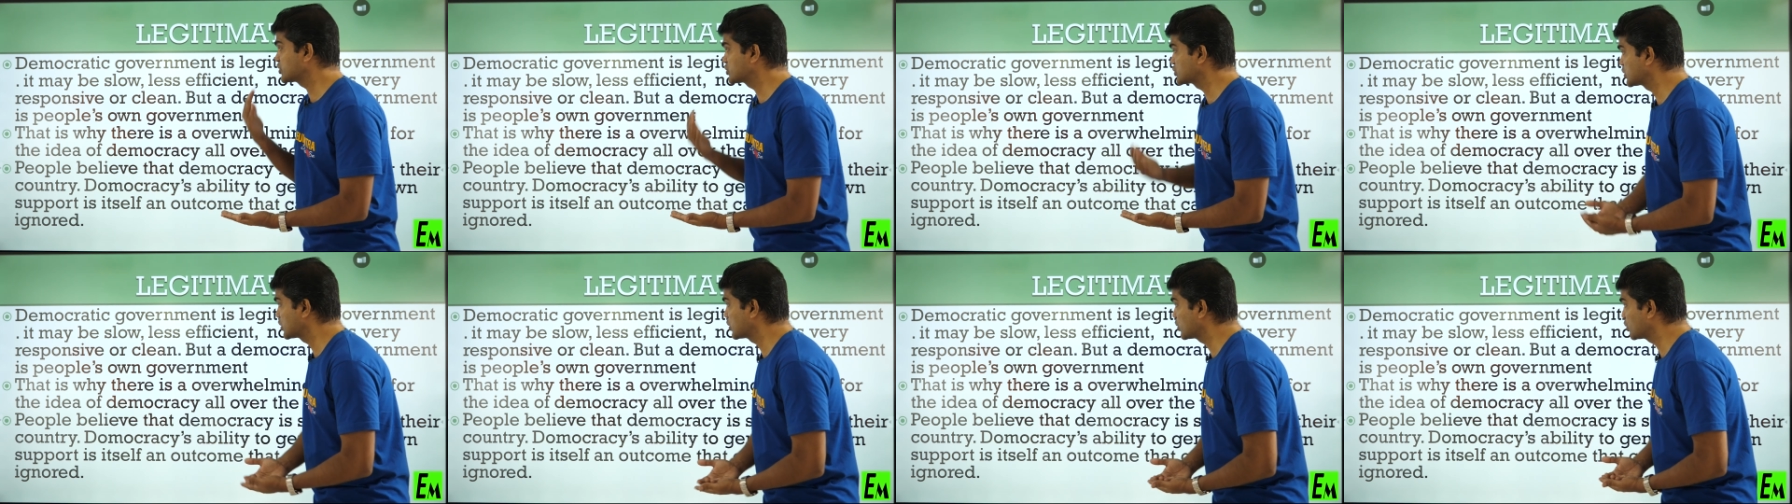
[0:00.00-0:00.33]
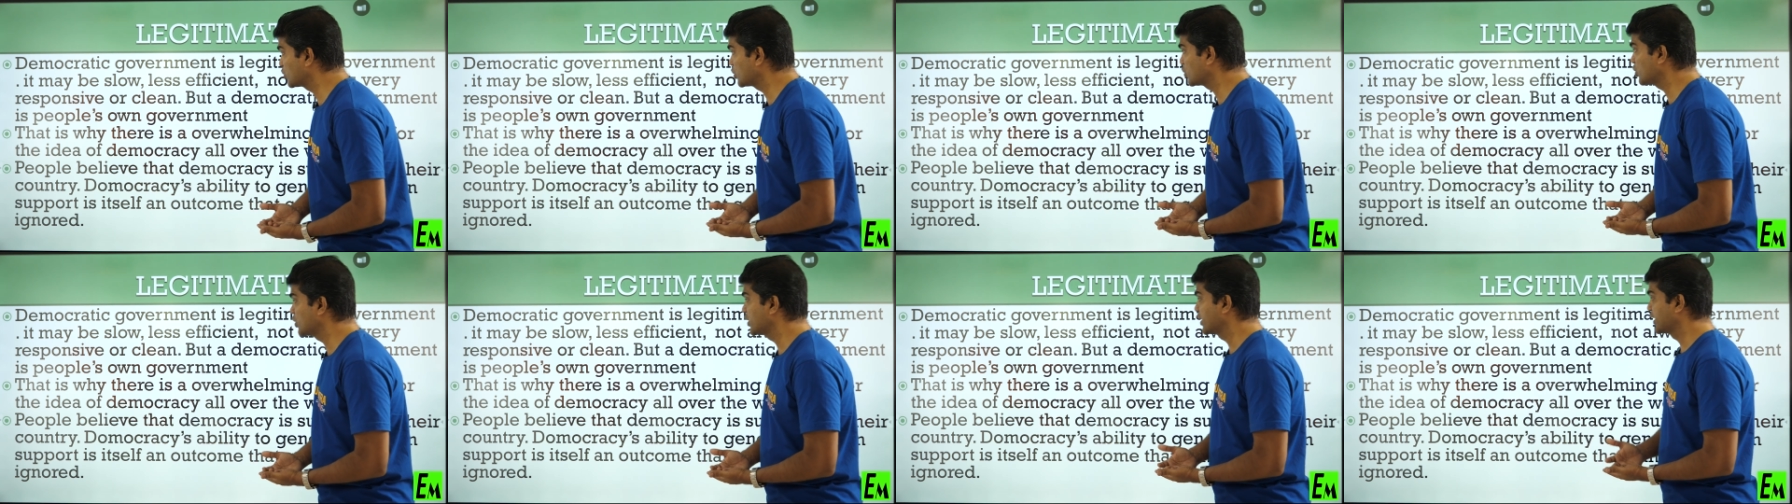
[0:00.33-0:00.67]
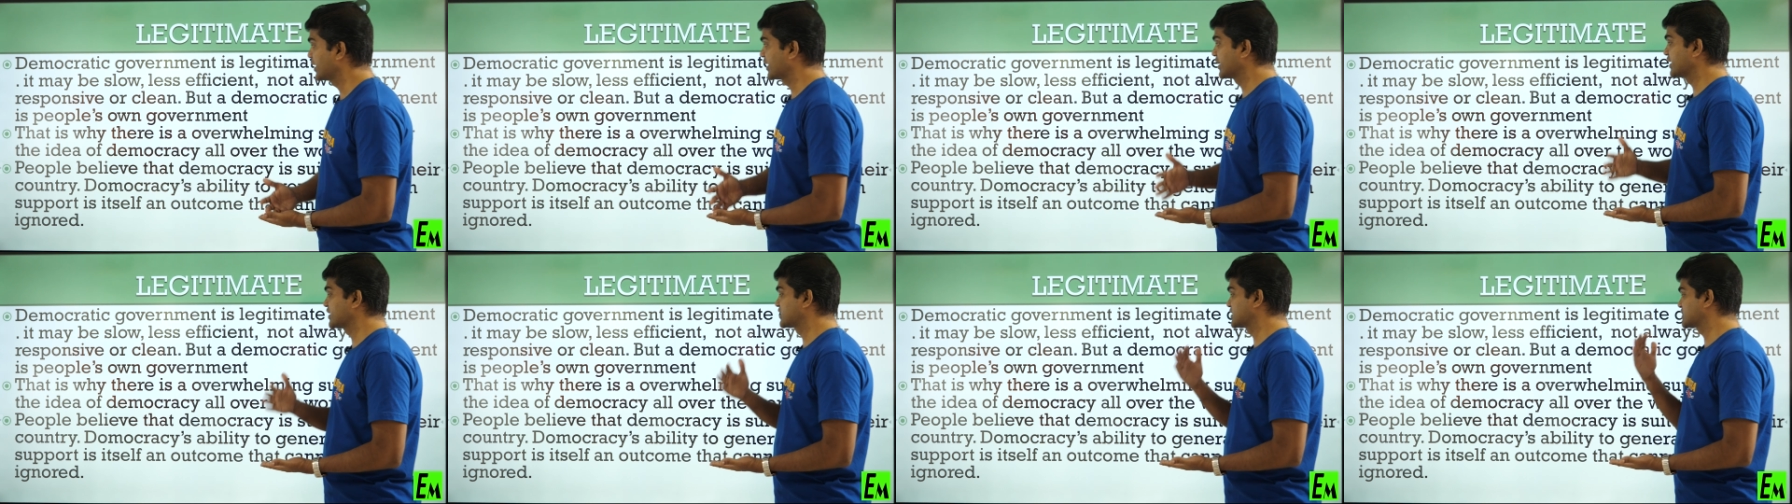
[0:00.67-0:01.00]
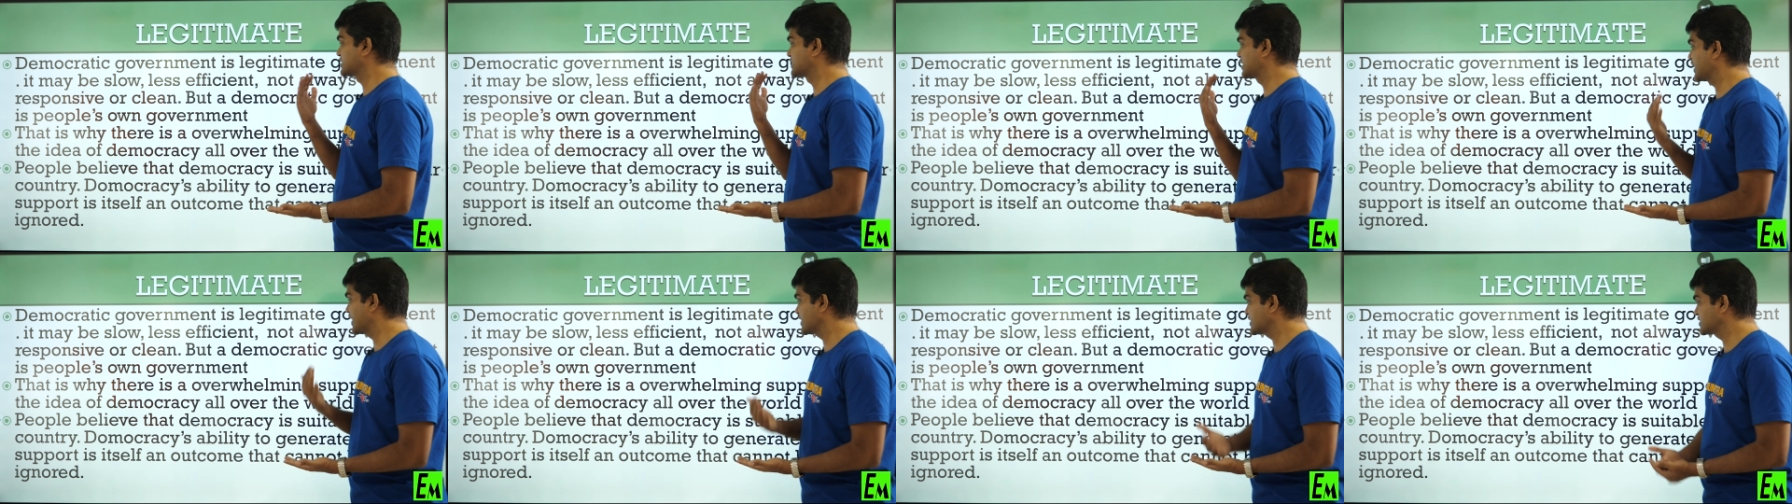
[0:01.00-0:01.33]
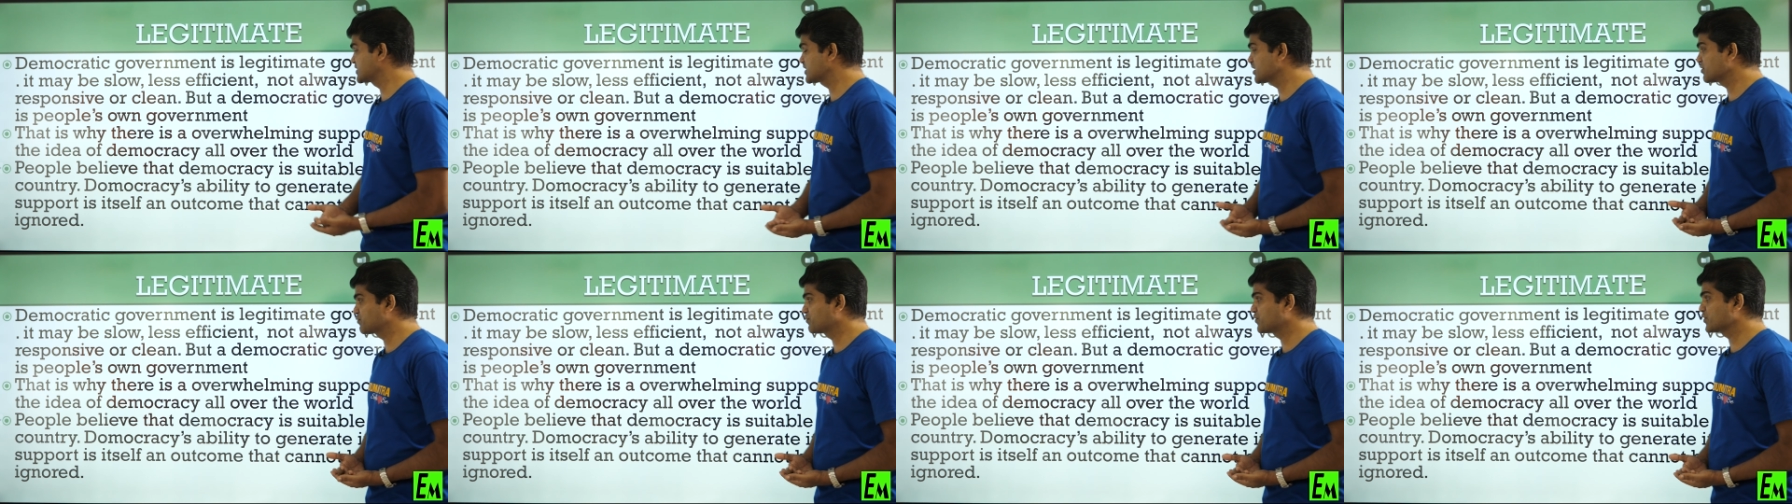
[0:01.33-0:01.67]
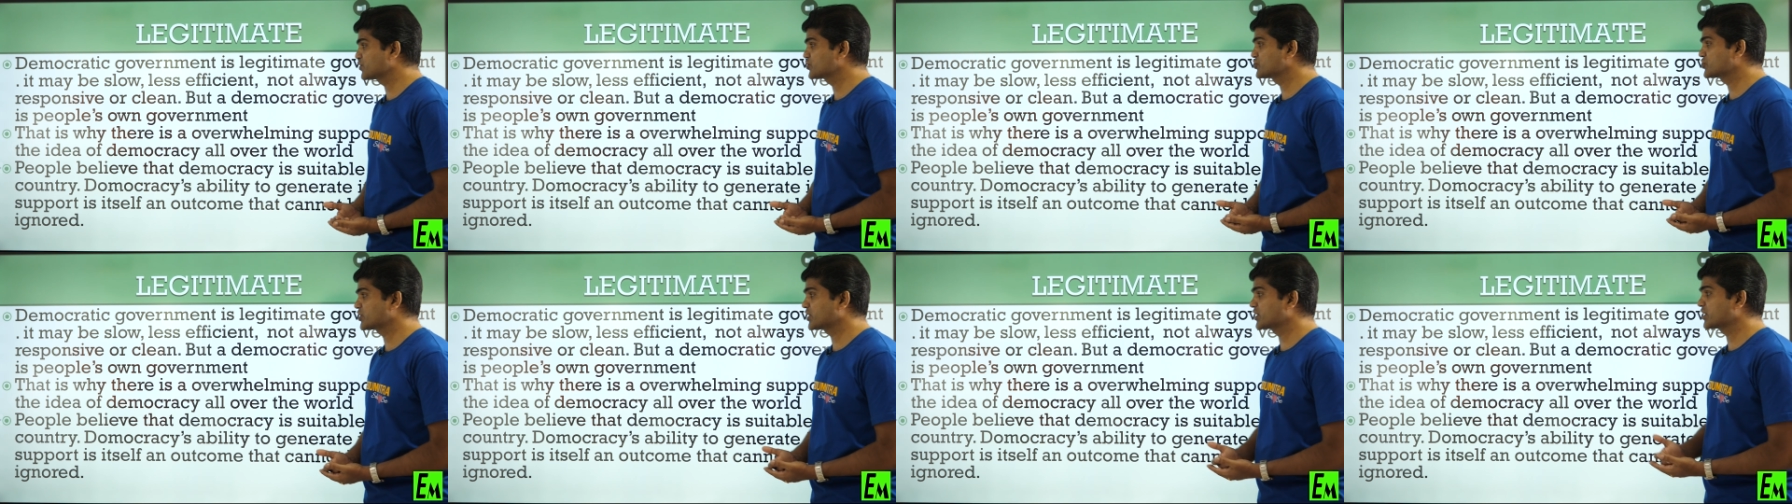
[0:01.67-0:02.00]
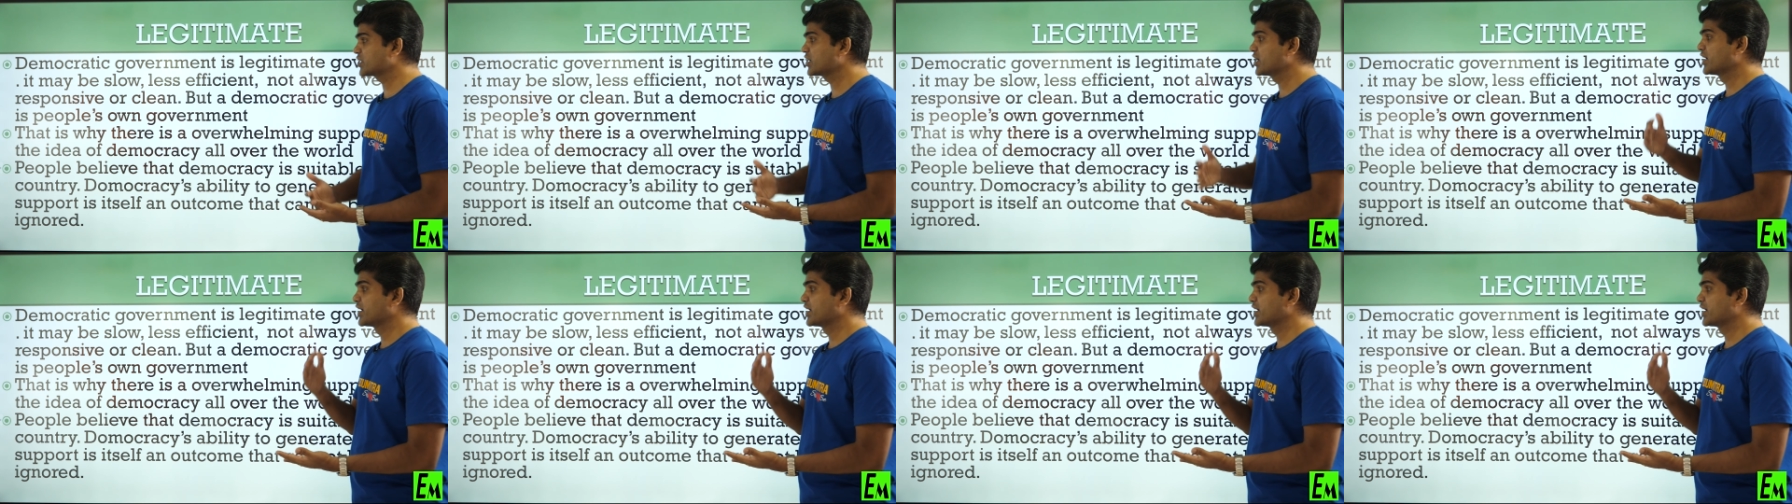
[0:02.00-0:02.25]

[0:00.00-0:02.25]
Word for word: slow, it is less efficient,